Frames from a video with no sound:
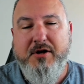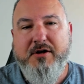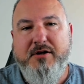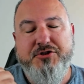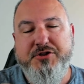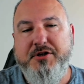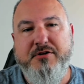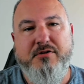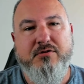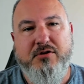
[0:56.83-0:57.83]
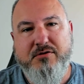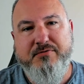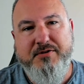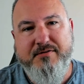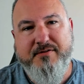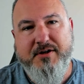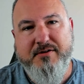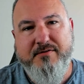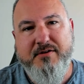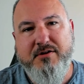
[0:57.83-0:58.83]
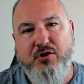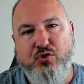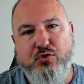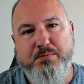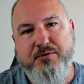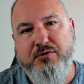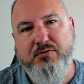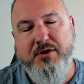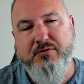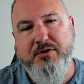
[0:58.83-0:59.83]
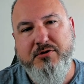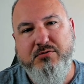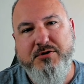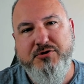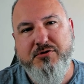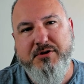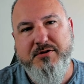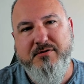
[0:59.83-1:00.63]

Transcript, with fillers: He shared a lot of insights, and I hope you are going to enjoy